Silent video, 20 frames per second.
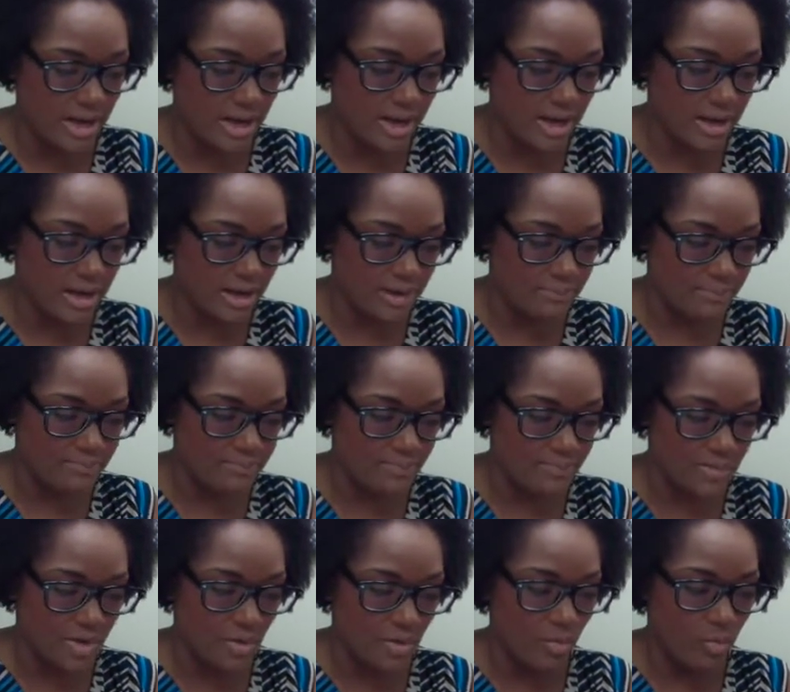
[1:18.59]

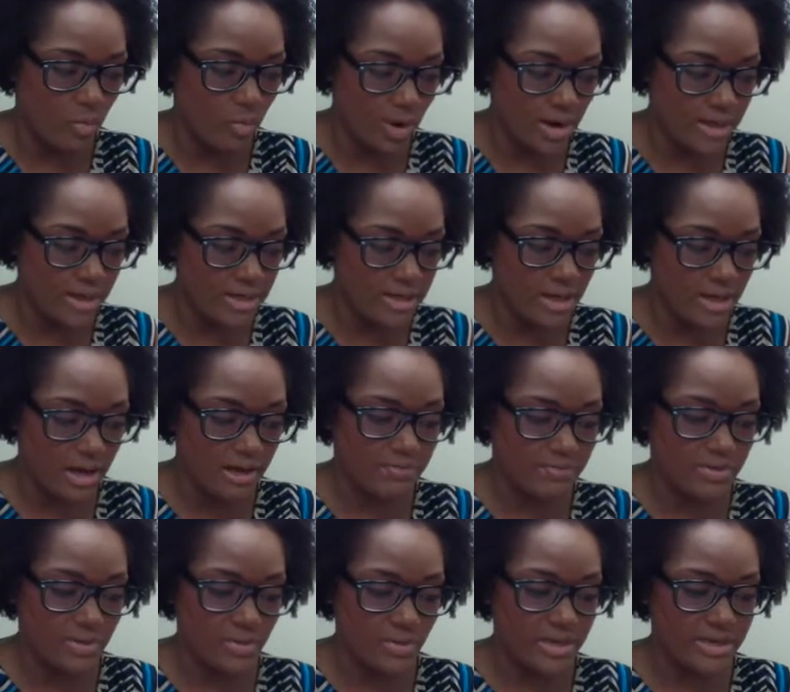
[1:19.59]
One of
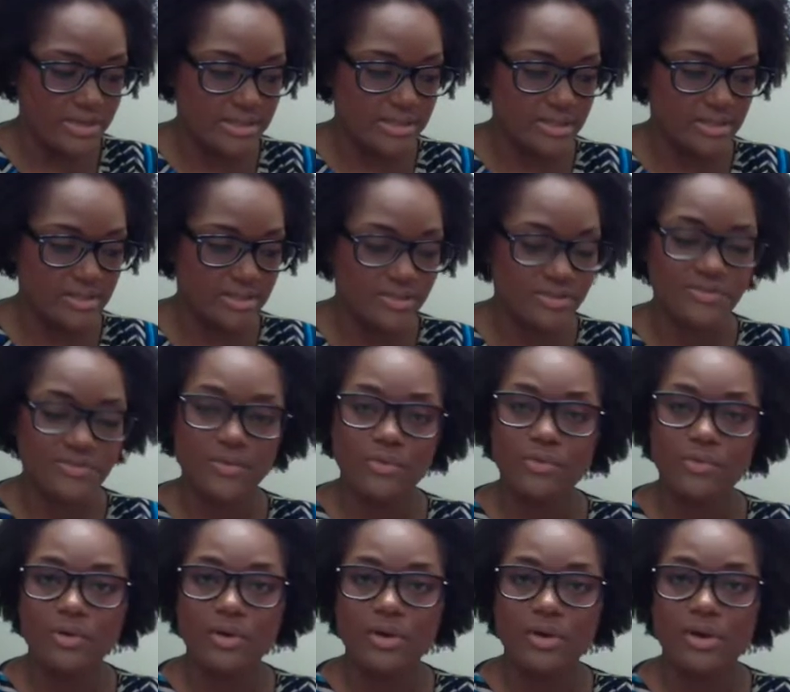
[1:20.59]
the reasons
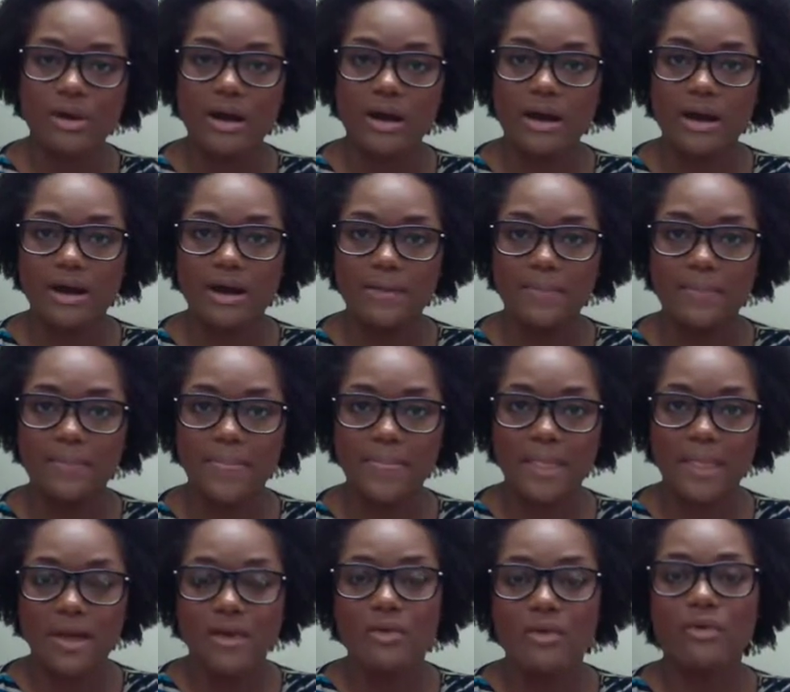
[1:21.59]
for
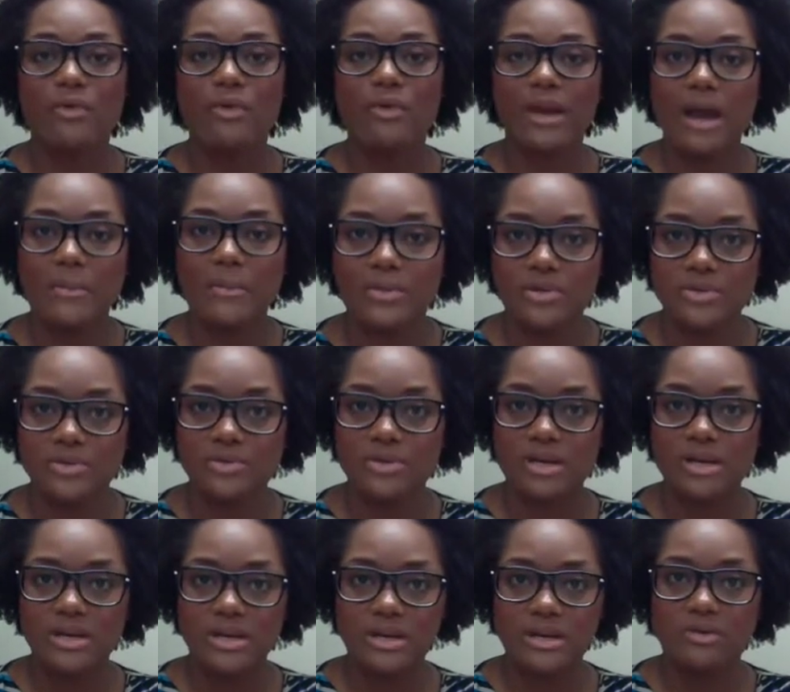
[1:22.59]
growing
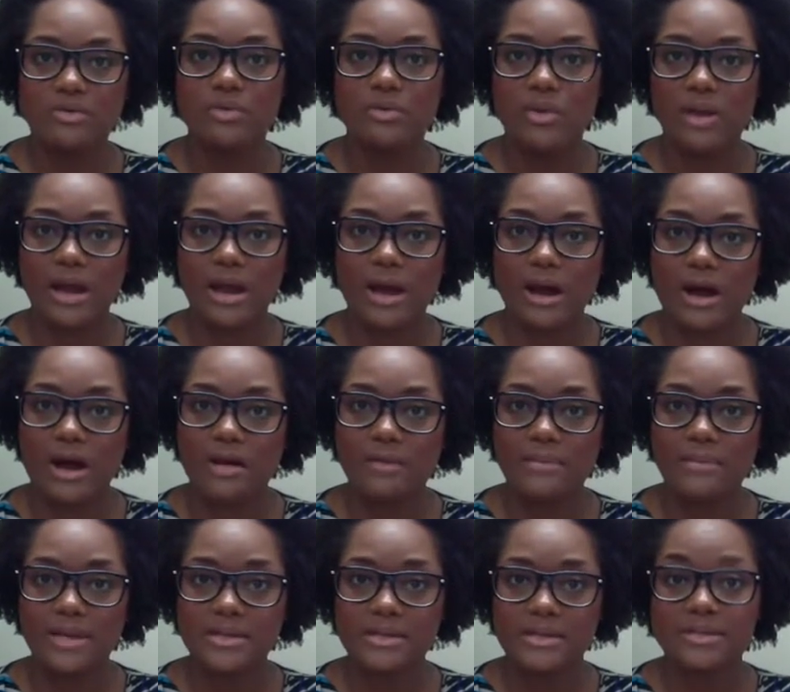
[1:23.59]
opportunity and growing
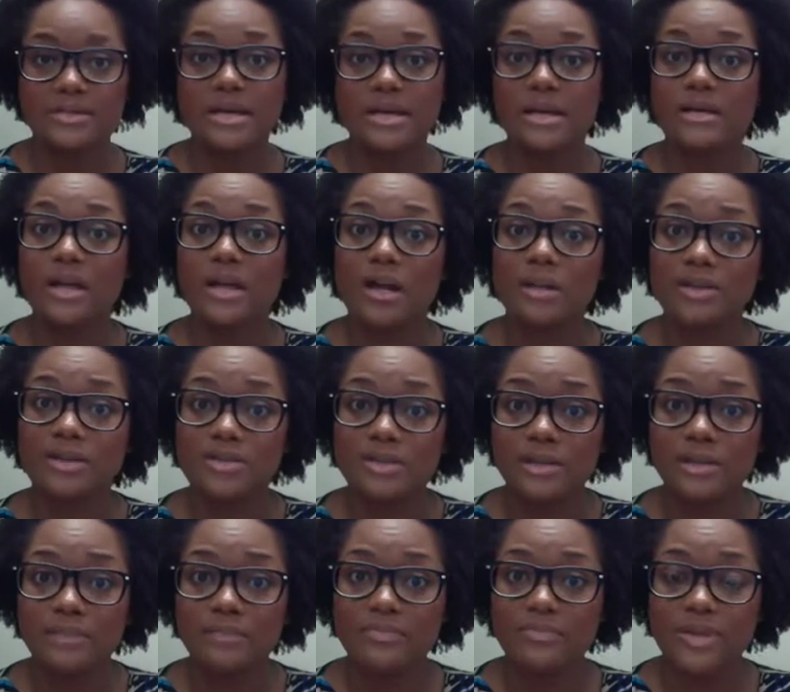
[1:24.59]
economies is
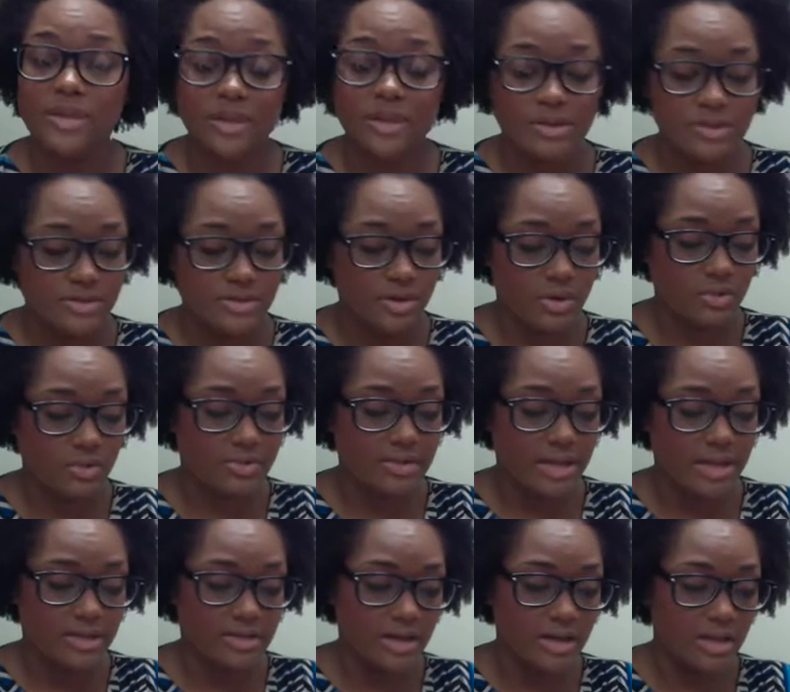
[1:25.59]
technology. So
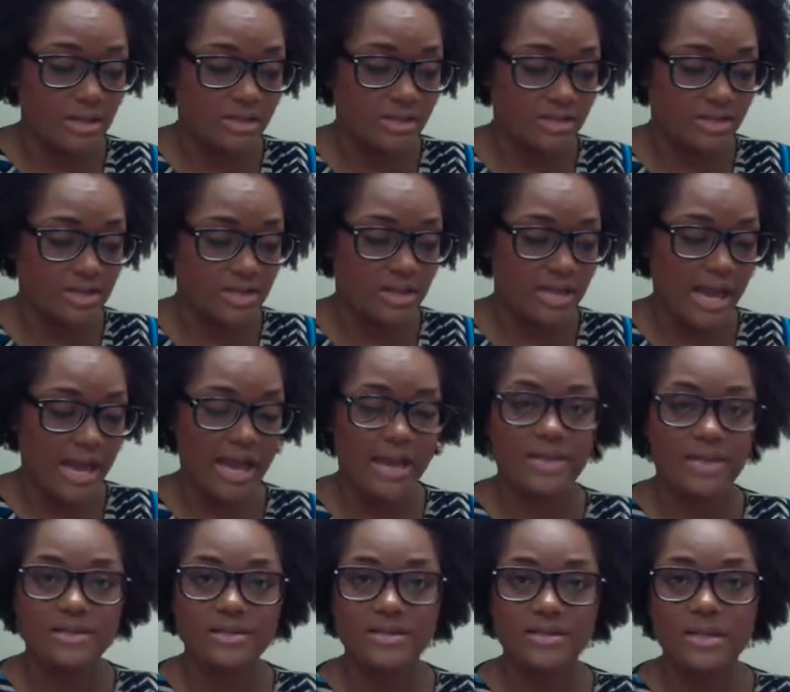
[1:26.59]
technology
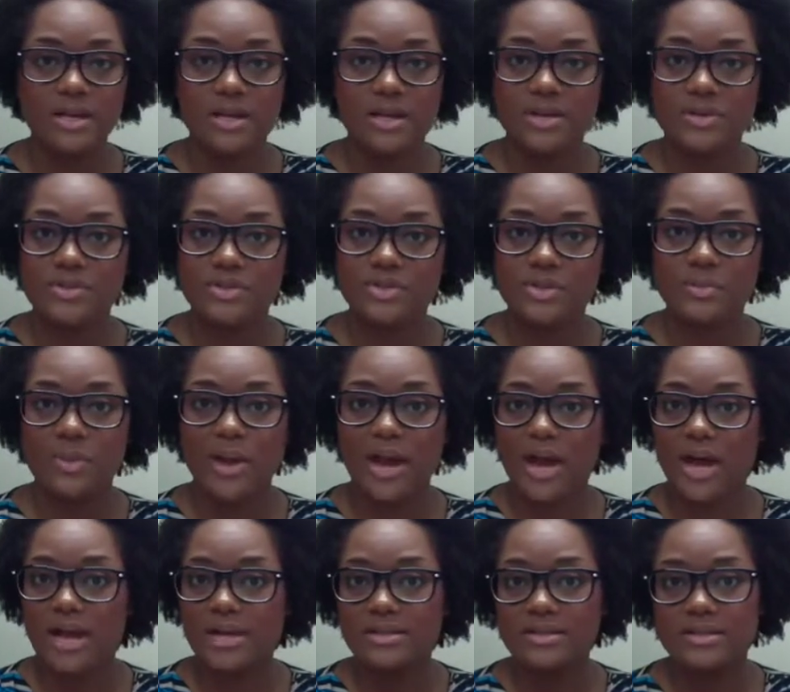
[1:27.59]
has
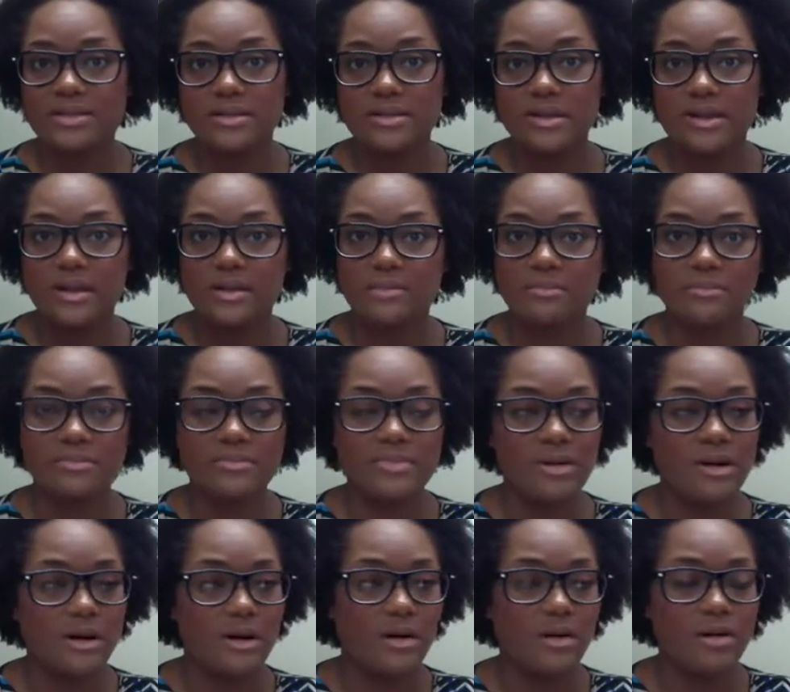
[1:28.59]
surpassed
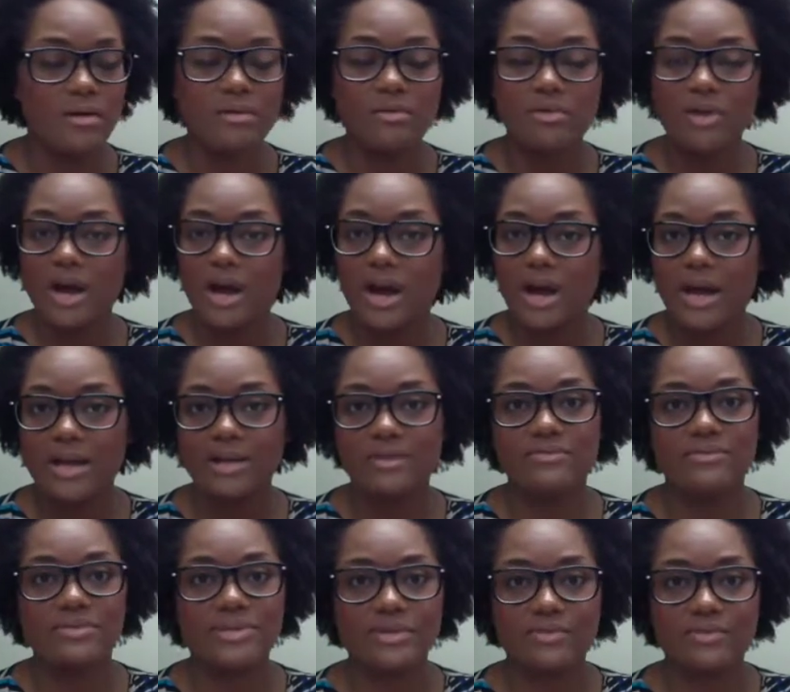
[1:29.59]
all kind
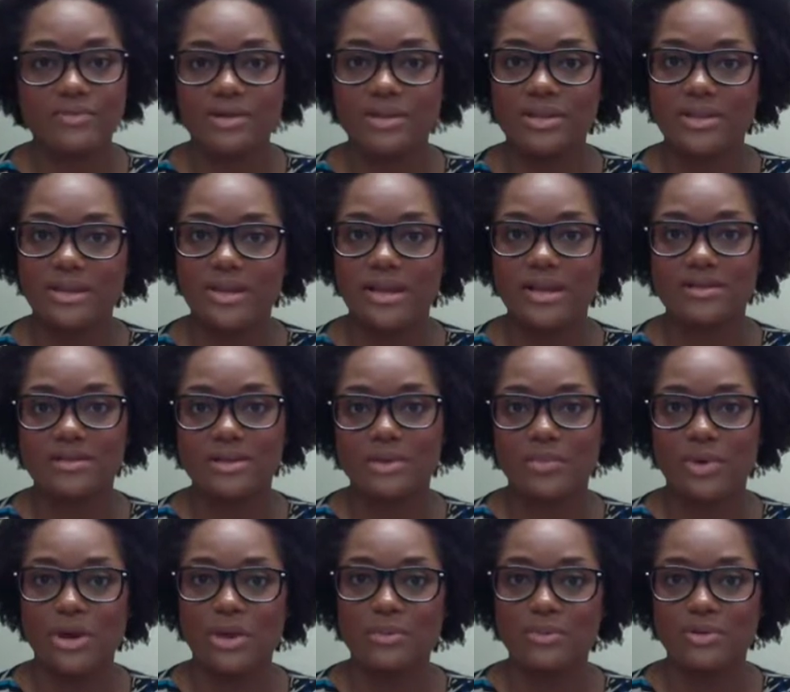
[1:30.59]
of different things that
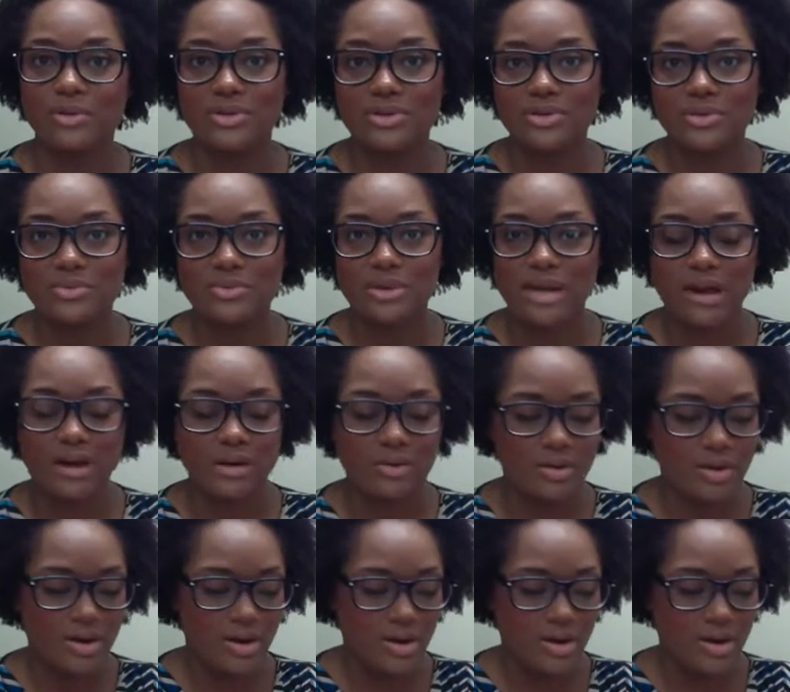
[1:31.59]
we're able to do now.